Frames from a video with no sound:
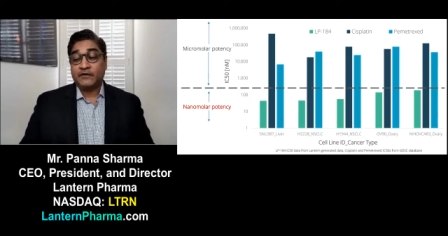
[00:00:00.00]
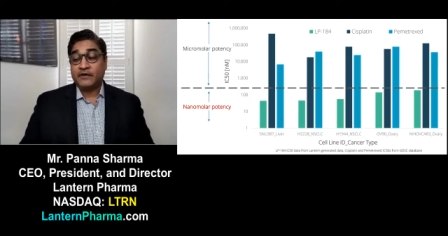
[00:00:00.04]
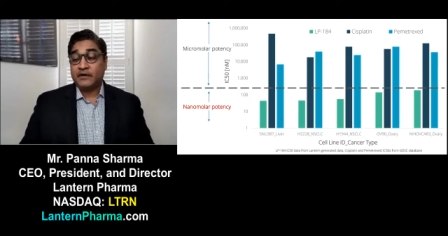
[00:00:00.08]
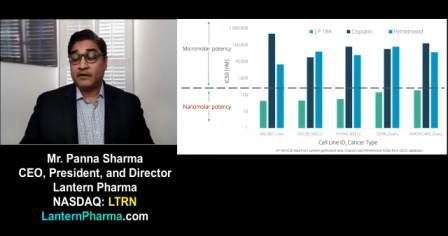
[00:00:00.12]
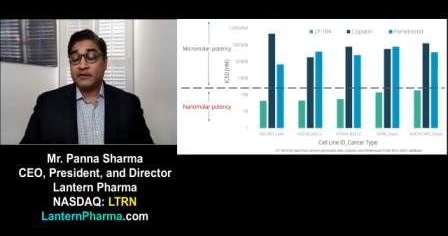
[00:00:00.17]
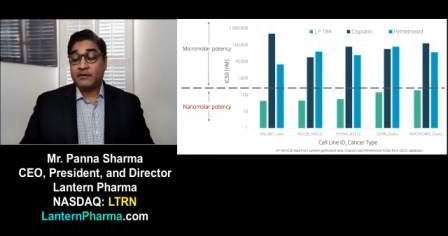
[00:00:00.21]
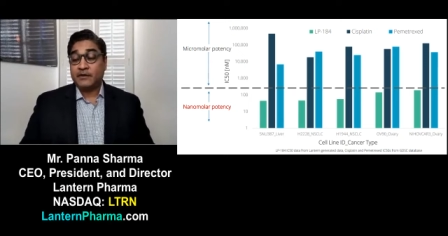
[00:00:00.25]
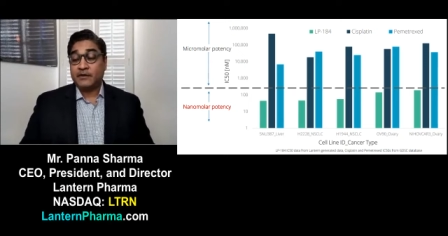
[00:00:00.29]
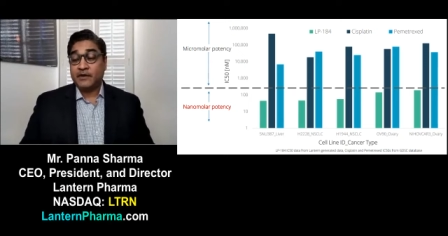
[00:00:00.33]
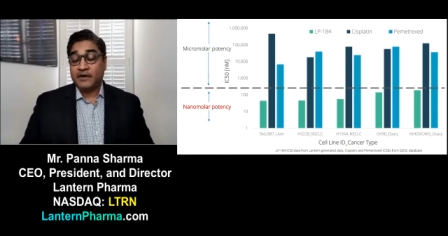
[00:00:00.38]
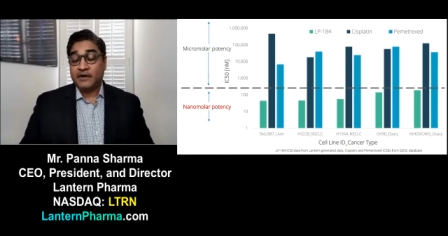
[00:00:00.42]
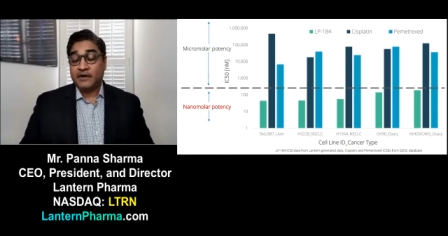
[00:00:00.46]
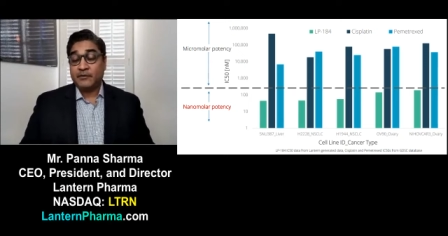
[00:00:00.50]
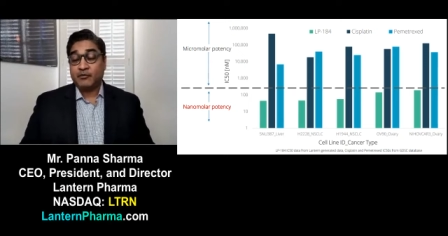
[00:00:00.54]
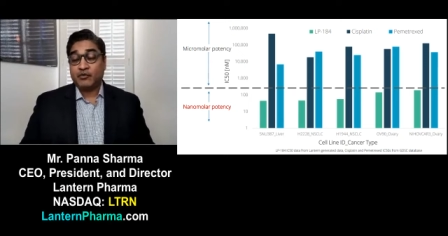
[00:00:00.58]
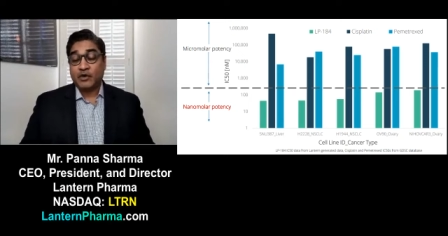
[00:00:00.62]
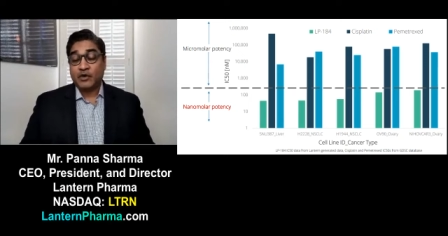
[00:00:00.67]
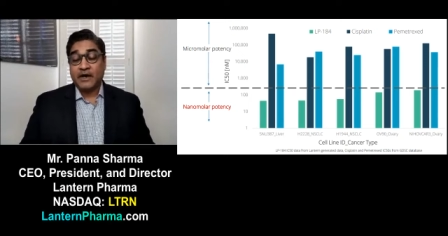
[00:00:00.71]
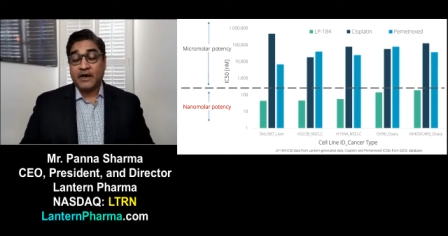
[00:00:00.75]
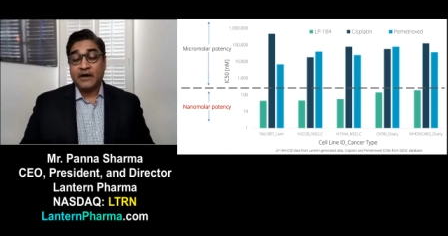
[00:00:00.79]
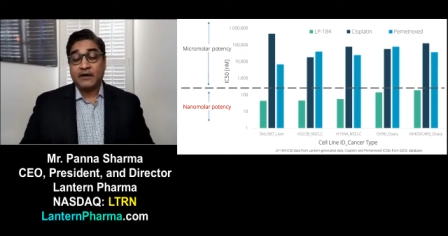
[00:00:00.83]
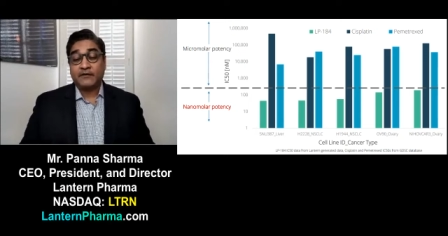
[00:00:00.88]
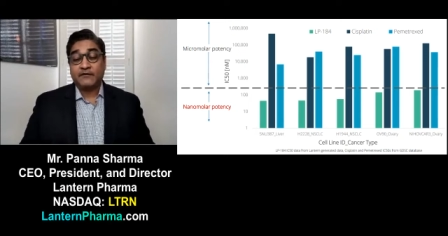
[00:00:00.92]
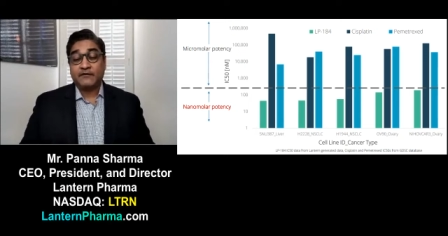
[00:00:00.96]
in a, in a
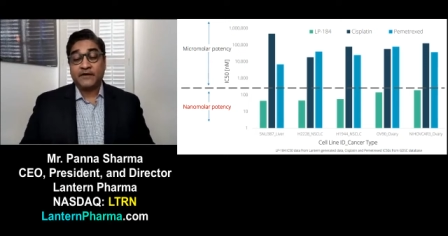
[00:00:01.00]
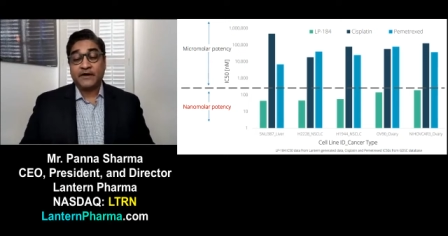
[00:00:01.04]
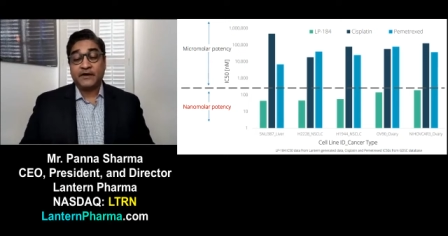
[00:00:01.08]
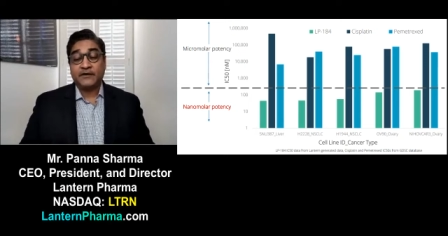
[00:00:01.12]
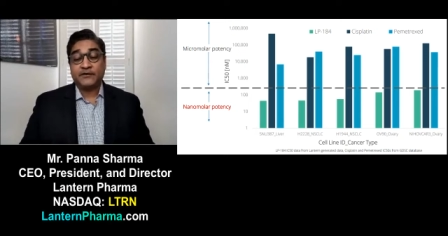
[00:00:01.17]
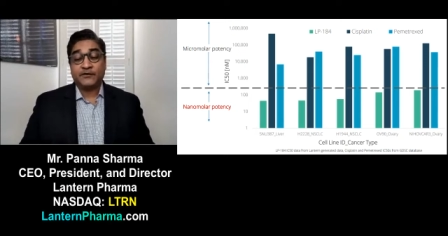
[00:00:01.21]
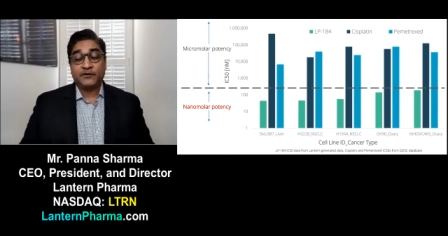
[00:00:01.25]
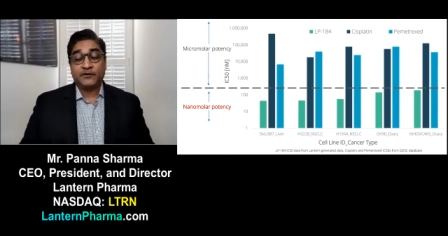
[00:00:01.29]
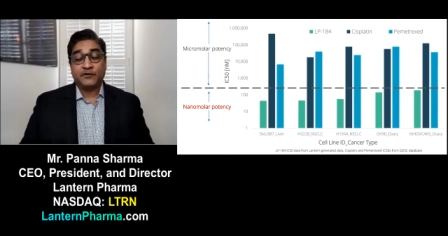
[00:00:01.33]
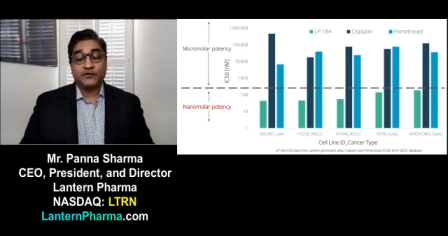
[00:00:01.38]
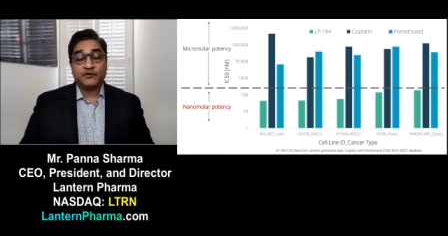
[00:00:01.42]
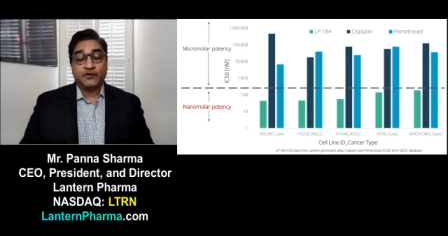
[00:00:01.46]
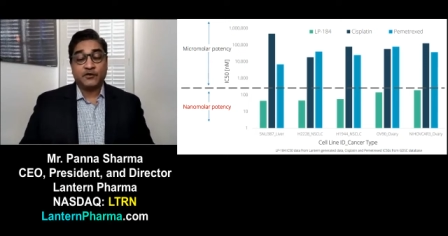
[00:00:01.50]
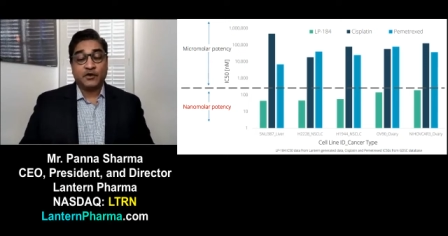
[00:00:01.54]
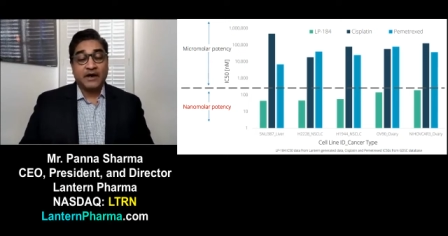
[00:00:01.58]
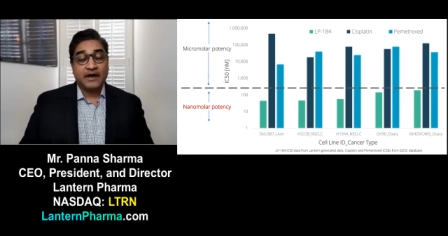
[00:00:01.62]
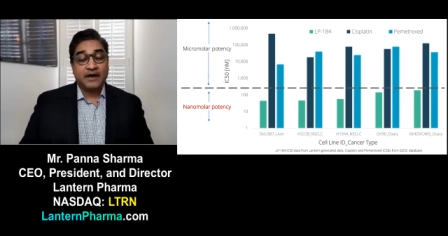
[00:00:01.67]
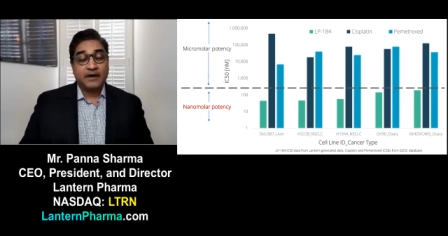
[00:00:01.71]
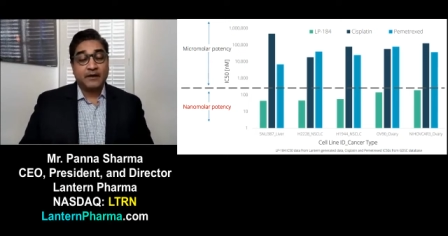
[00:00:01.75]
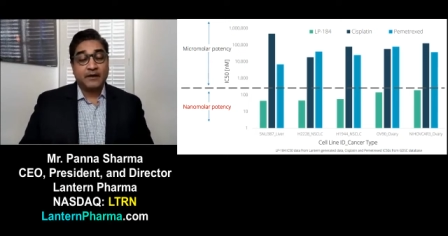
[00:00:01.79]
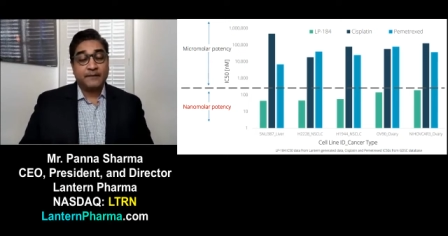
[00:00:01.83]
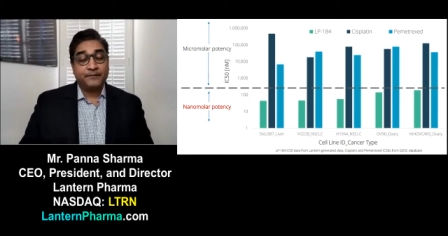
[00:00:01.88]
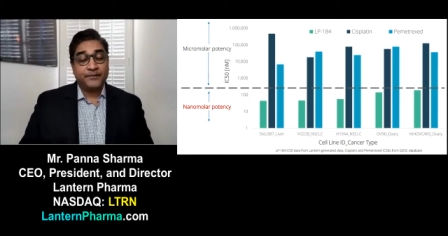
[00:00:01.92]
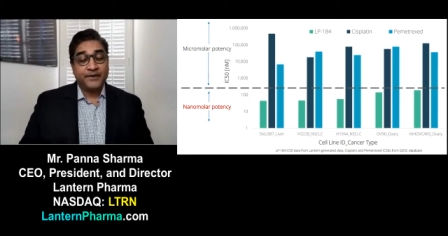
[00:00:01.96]
prior phase two
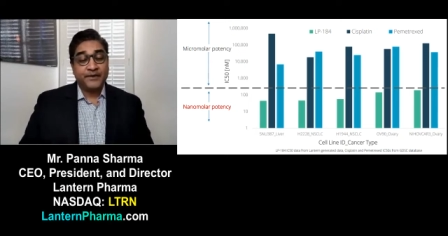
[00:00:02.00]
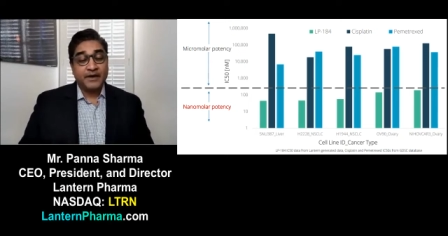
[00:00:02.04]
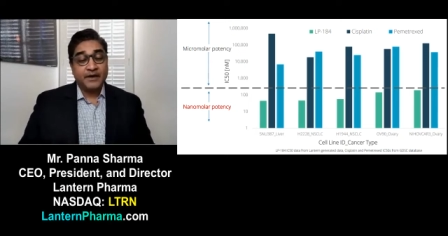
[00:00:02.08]
trial.